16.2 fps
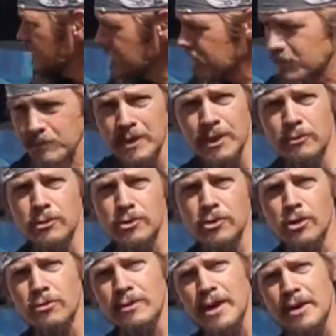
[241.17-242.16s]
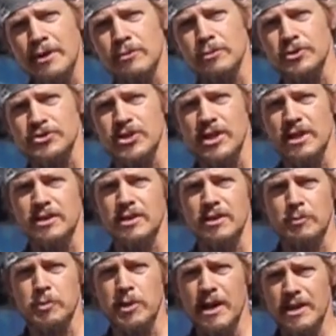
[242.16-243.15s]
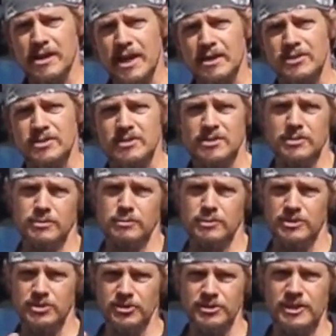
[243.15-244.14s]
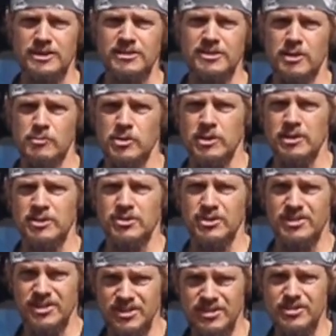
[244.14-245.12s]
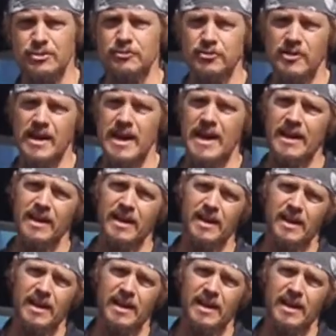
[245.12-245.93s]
In a minute we'll go around and we'll check the brake lights, which you'll need someone to assist you for that,